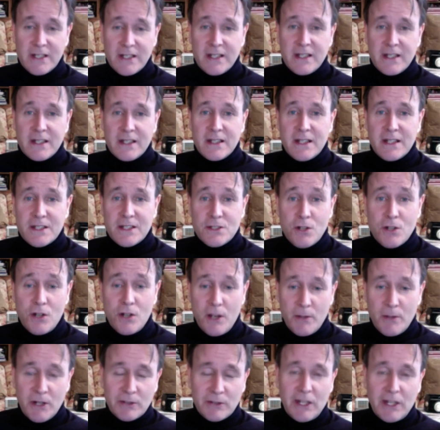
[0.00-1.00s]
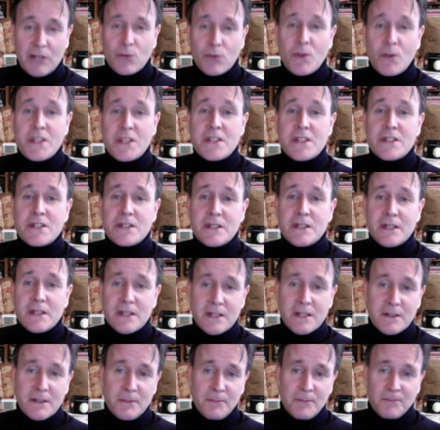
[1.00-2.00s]
Let's talk about that. Which is
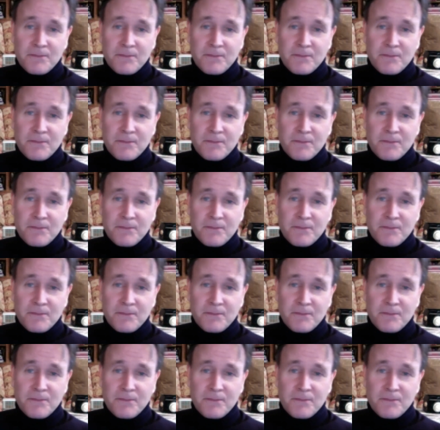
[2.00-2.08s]
the